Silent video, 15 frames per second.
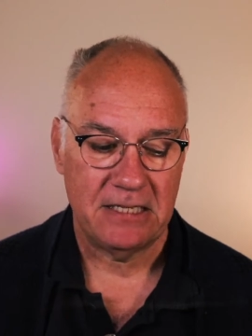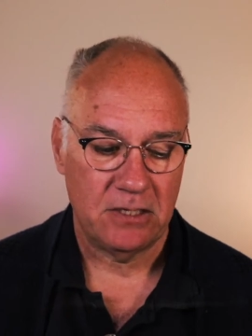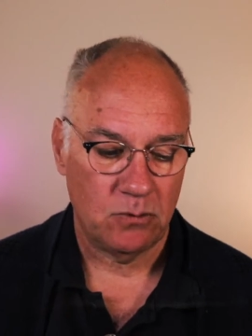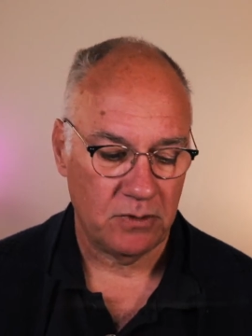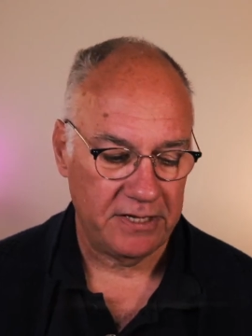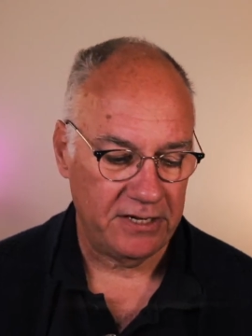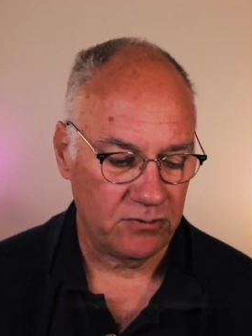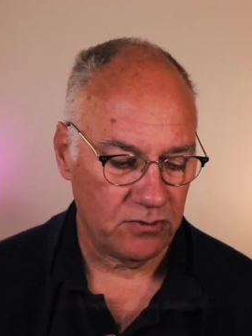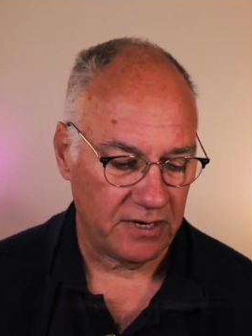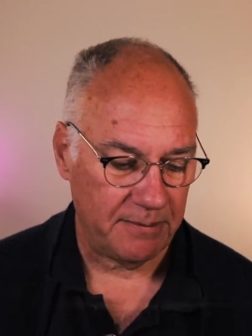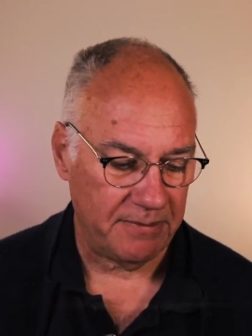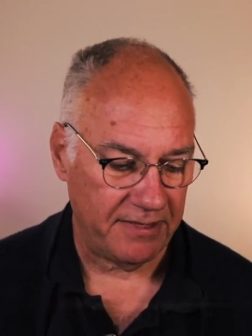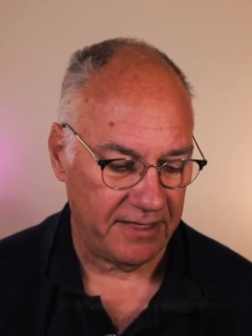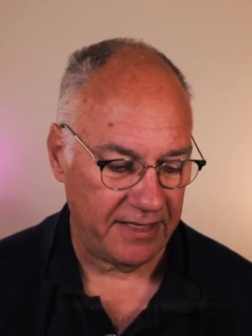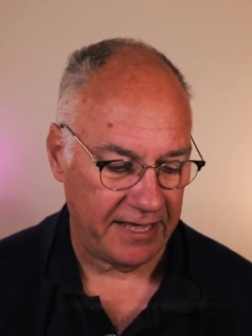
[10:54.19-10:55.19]
Well, here's what I've
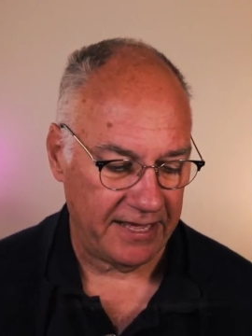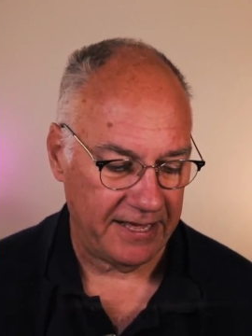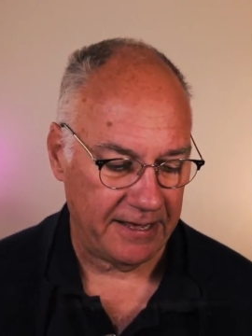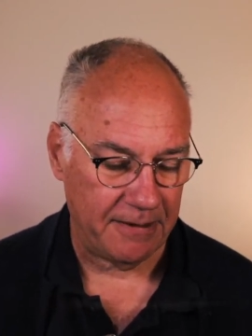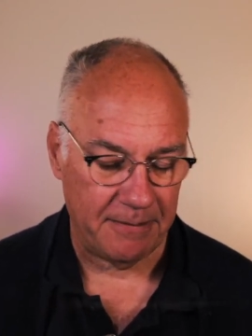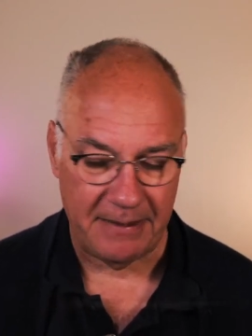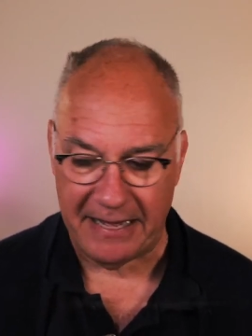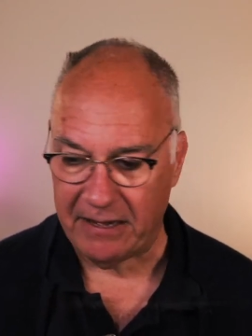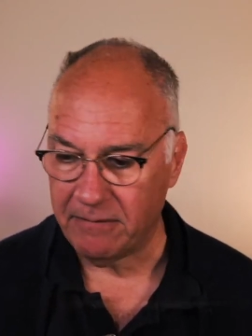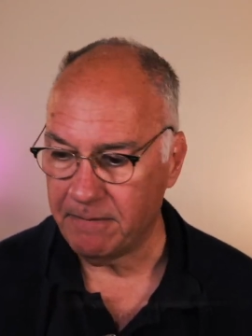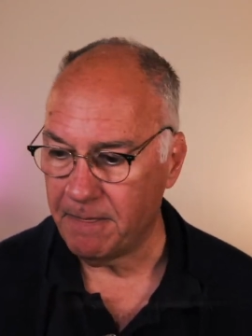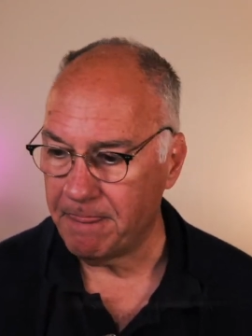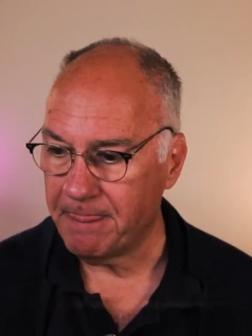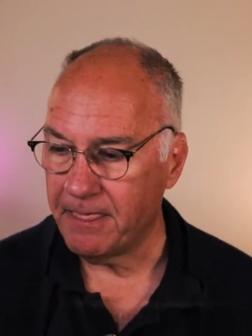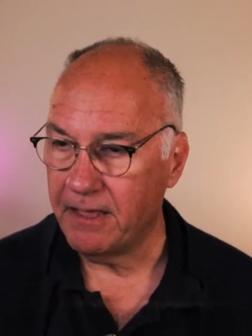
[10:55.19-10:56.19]
been thinking about.
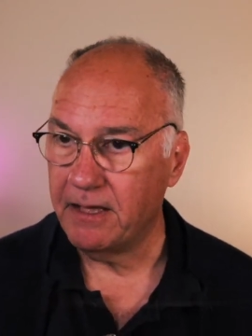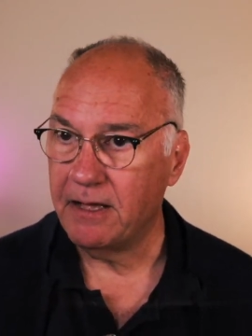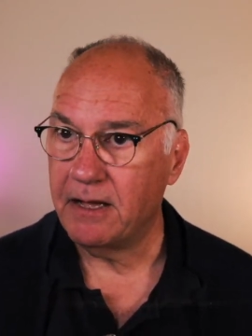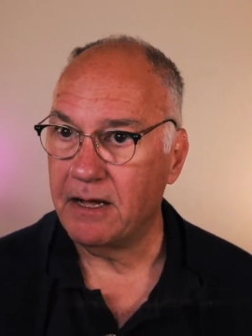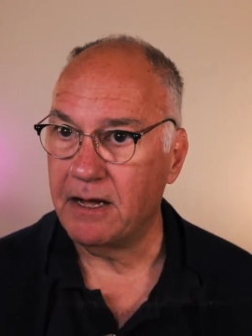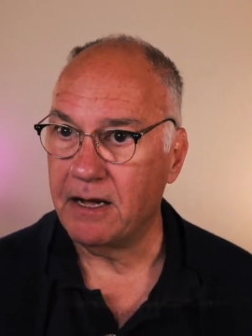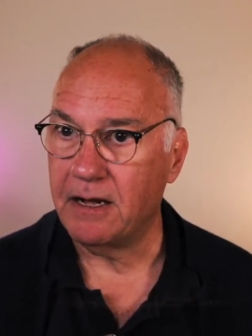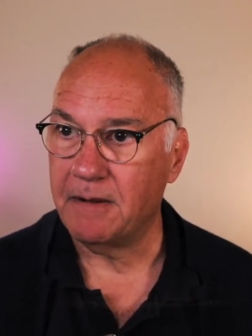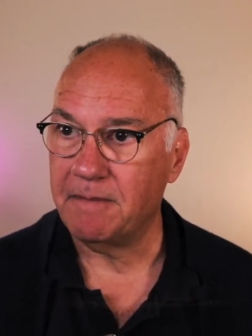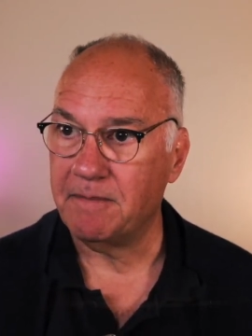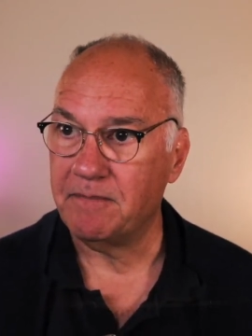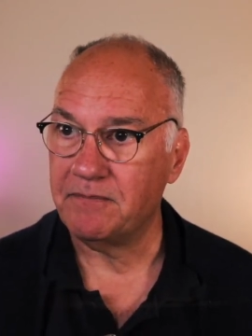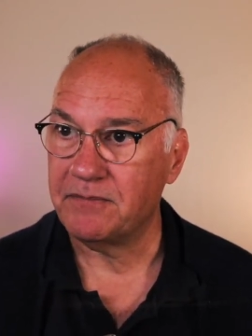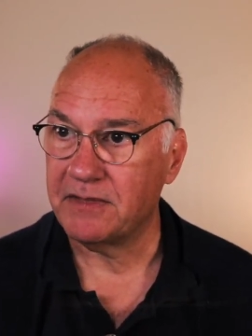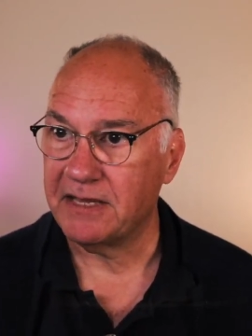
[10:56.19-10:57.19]
Um,
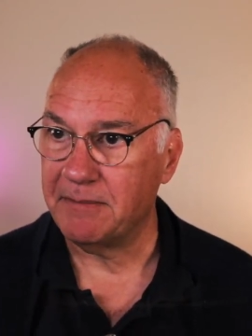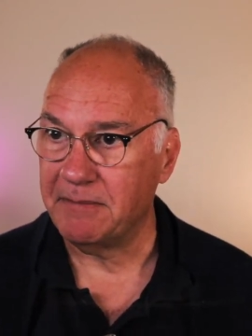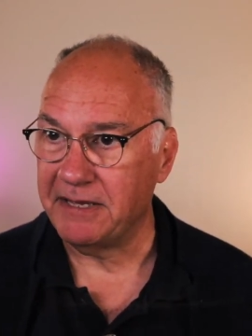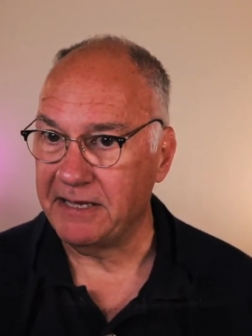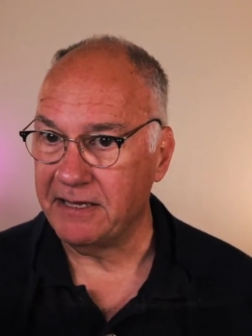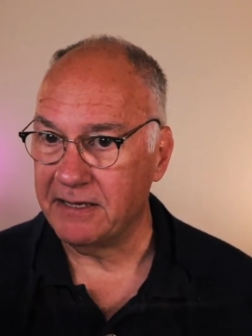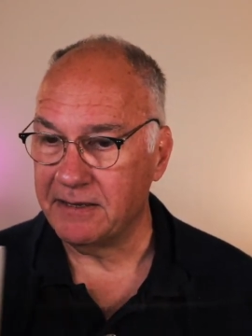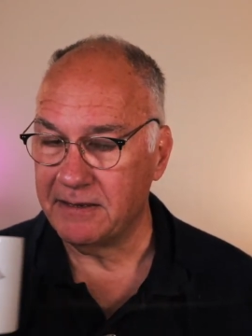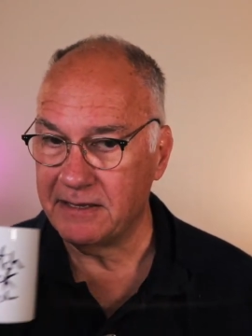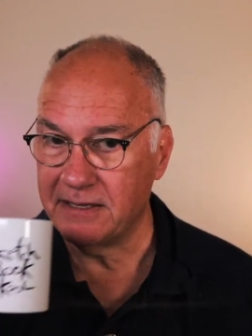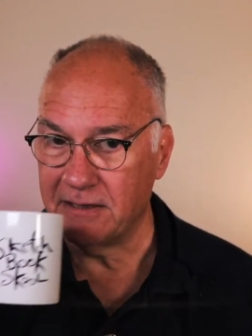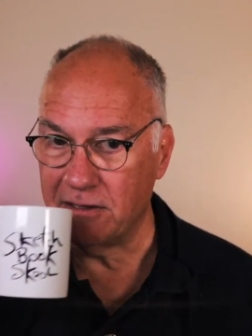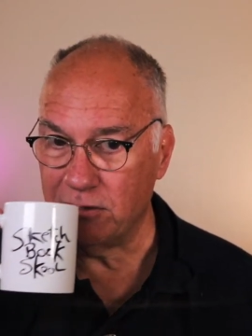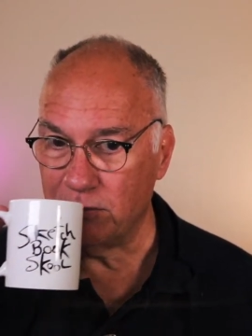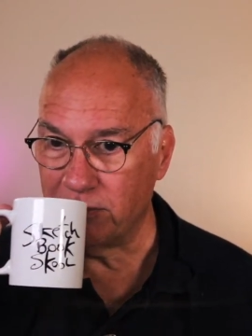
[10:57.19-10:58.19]
let me
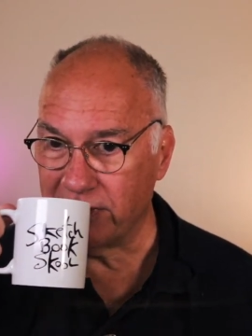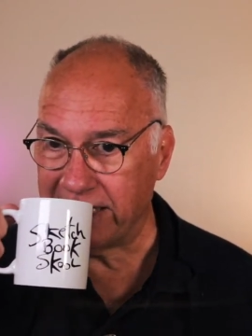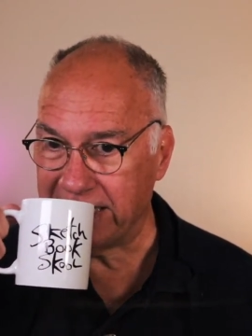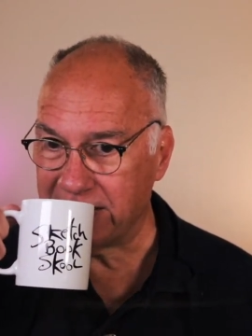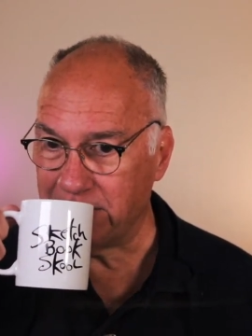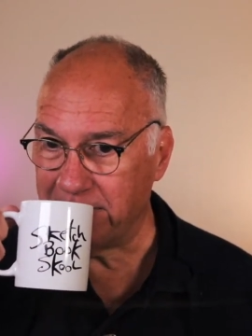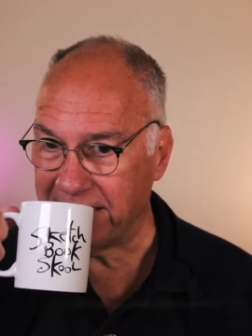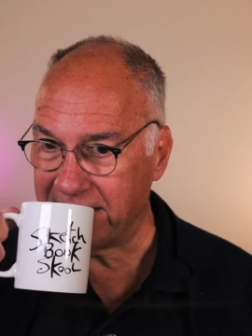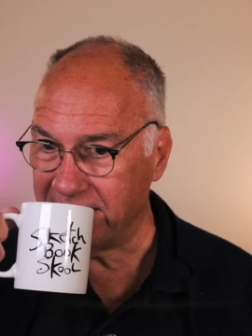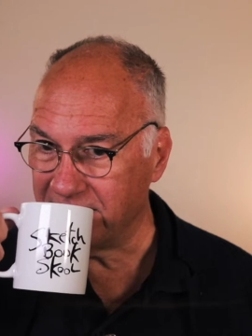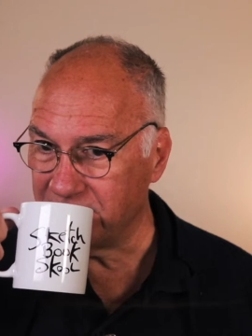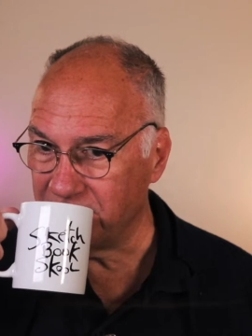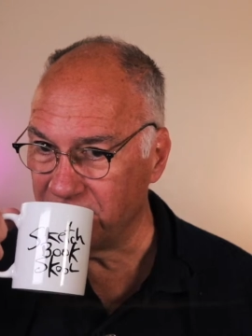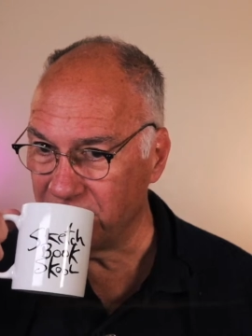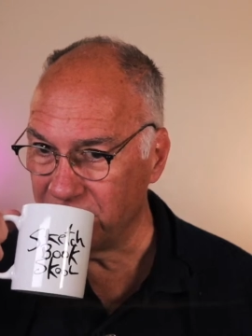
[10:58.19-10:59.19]
lubricate the
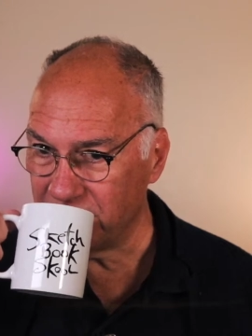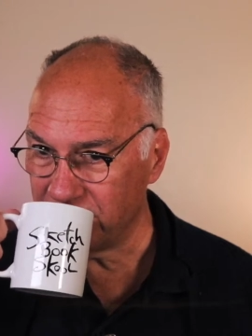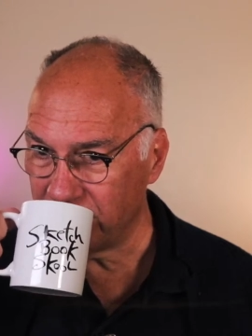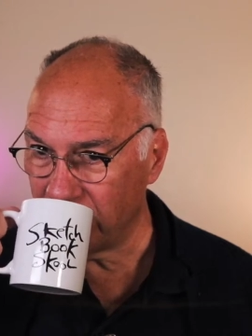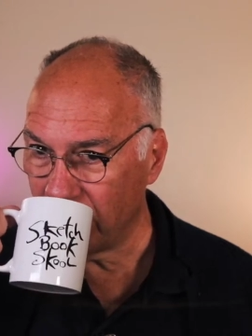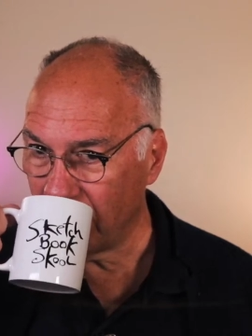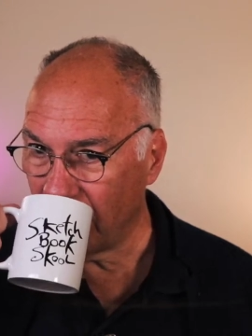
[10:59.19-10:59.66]
mechanism first.